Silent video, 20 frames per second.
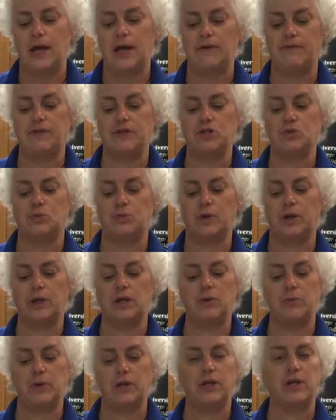If it's
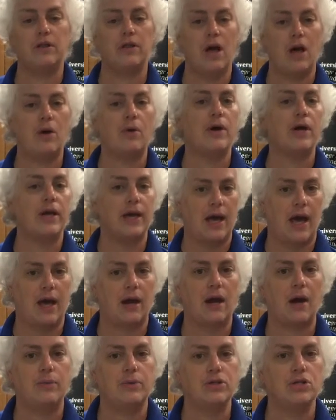really, really low,
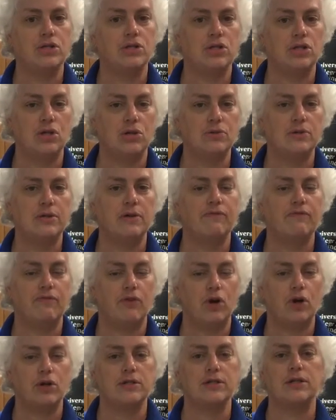again, I would just use it
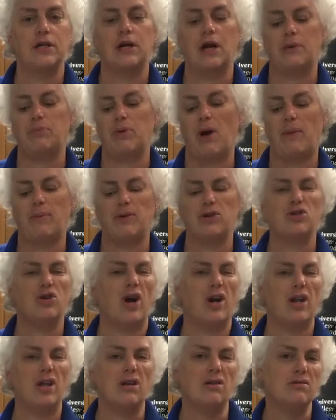first, and I'd probably
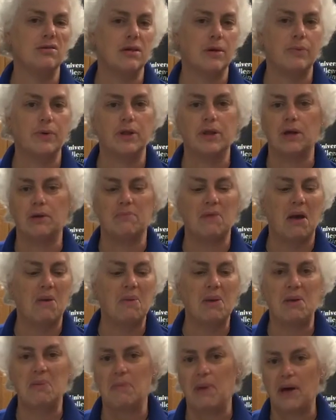try to use it within
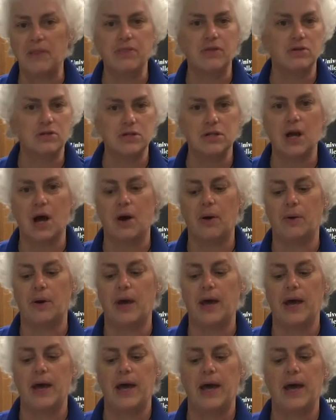maybe a month or so.
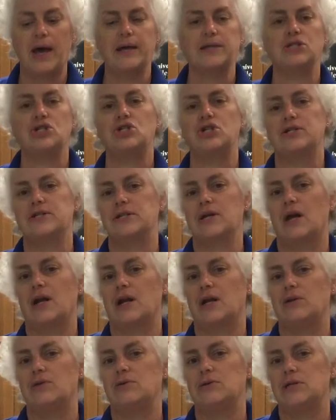It's just
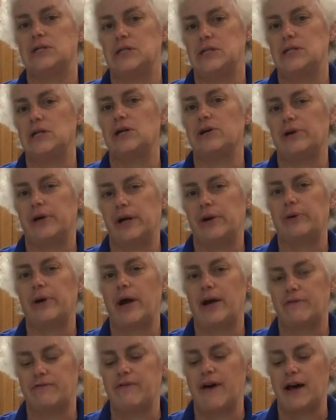going to
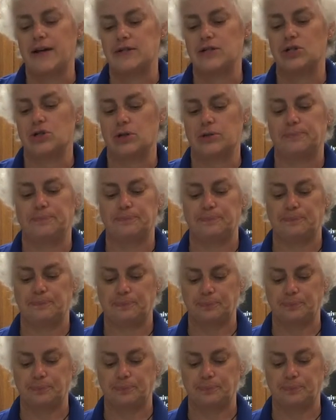deteriorate faster.